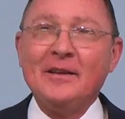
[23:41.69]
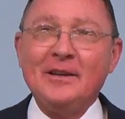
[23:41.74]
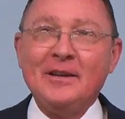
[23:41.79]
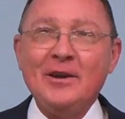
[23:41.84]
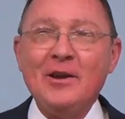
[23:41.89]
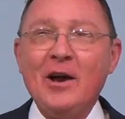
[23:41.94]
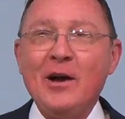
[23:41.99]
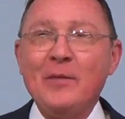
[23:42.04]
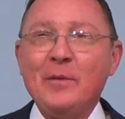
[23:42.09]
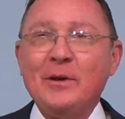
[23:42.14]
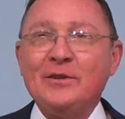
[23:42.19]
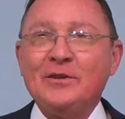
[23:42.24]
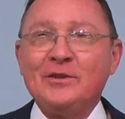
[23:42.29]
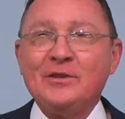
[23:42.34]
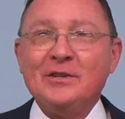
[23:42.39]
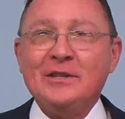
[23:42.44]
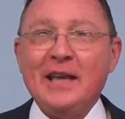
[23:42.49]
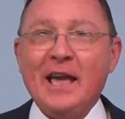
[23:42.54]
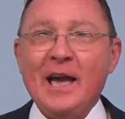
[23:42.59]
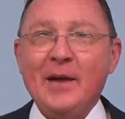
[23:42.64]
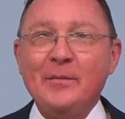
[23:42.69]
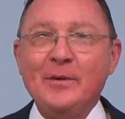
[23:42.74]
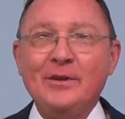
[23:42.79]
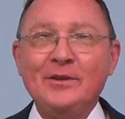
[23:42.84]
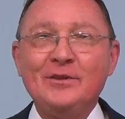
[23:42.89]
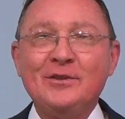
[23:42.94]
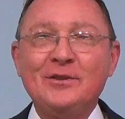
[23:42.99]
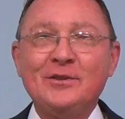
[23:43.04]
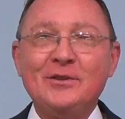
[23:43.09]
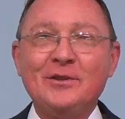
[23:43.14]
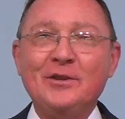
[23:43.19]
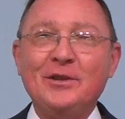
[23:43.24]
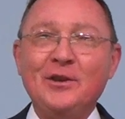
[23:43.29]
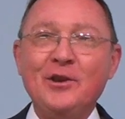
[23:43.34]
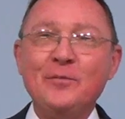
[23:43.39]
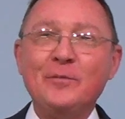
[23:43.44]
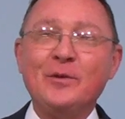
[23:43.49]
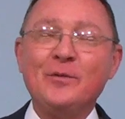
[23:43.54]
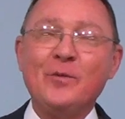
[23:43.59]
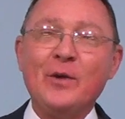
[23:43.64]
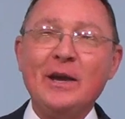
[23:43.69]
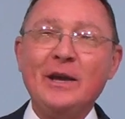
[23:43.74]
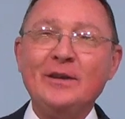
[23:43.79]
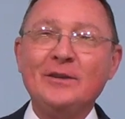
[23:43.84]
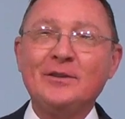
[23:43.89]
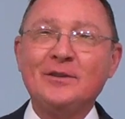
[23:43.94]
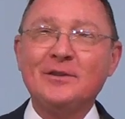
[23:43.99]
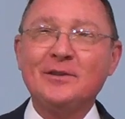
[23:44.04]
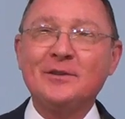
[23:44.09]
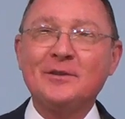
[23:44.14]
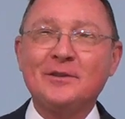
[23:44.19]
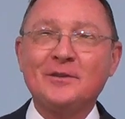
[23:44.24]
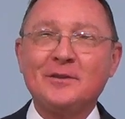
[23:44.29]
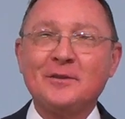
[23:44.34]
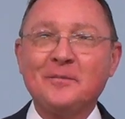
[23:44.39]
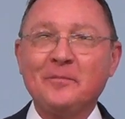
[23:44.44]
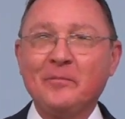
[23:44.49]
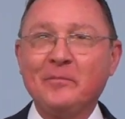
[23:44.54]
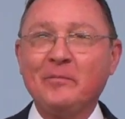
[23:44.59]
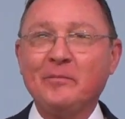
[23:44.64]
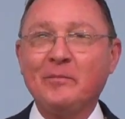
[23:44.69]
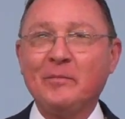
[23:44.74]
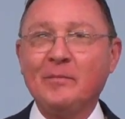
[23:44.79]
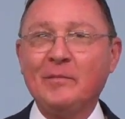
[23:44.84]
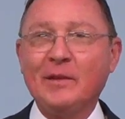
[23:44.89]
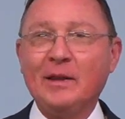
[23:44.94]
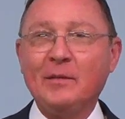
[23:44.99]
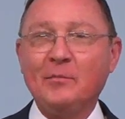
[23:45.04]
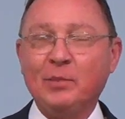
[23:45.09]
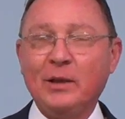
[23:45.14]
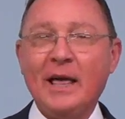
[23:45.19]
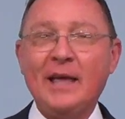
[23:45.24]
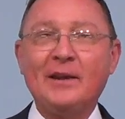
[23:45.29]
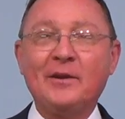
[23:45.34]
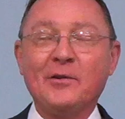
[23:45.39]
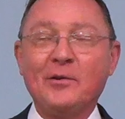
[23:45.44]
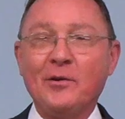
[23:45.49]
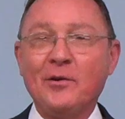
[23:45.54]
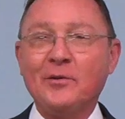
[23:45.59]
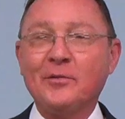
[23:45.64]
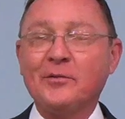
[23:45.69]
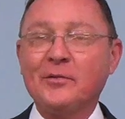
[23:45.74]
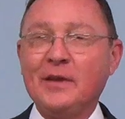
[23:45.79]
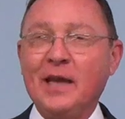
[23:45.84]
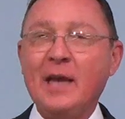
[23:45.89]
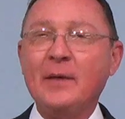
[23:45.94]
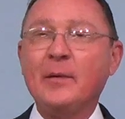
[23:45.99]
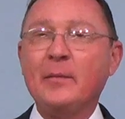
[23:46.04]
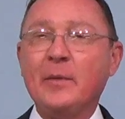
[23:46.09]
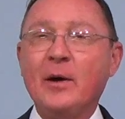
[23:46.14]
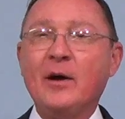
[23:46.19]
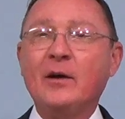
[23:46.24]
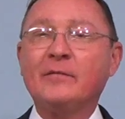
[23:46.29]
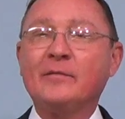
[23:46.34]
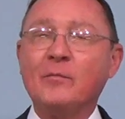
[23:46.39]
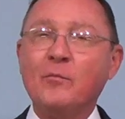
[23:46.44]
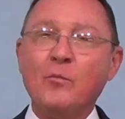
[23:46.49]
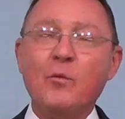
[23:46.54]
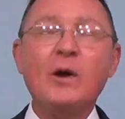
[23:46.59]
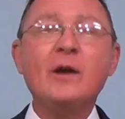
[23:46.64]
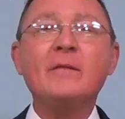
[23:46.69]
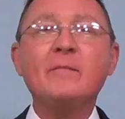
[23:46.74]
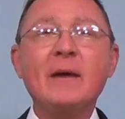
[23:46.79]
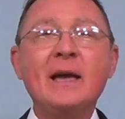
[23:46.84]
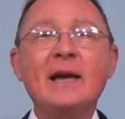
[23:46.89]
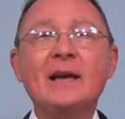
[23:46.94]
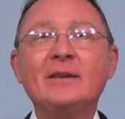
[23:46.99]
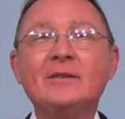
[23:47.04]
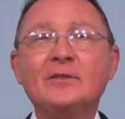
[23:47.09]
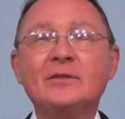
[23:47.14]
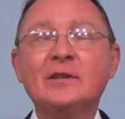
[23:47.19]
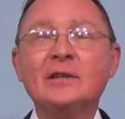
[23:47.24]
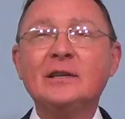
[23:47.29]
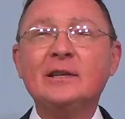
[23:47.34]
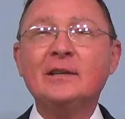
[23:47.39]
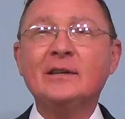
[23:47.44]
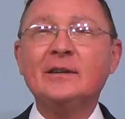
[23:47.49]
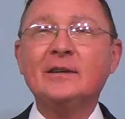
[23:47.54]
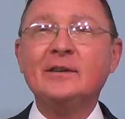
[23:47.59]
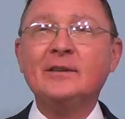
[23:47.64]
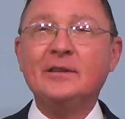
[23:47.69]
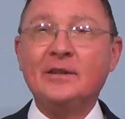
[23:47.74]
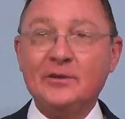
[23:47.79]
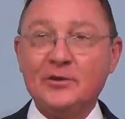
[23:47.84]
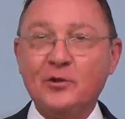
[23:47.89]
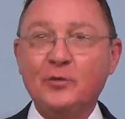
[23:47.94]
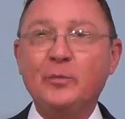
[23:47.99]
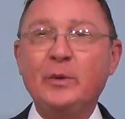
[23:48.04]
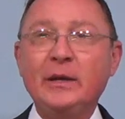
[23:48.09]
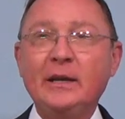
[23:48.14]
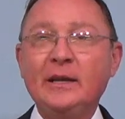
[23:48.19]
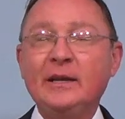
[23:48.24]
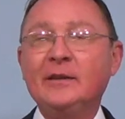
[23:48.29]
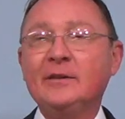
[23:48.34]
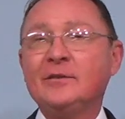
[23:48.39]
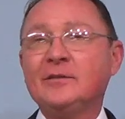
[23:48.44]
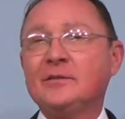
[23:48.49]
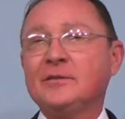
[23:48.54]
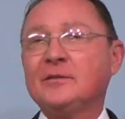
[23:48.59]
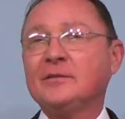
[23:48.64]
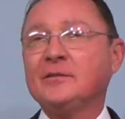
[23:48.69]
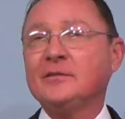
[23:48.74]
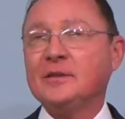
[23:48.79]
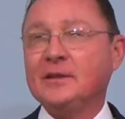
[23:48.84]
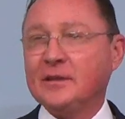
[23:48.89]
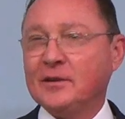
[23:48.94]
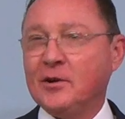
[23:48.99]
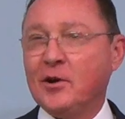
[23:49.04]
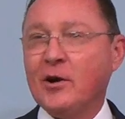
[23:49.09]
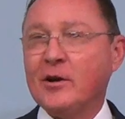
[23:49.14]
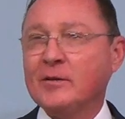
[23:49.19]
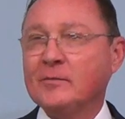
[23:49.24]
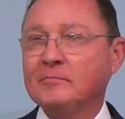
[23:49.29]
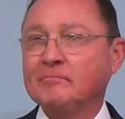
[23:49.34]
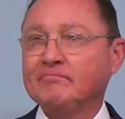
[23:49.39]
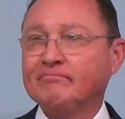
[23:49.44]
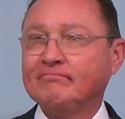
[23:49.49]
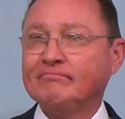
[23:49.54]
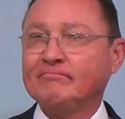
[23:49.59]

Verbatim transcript: you know how much damage to the human race, planet Earth, came about from one man's disobedience in the garden?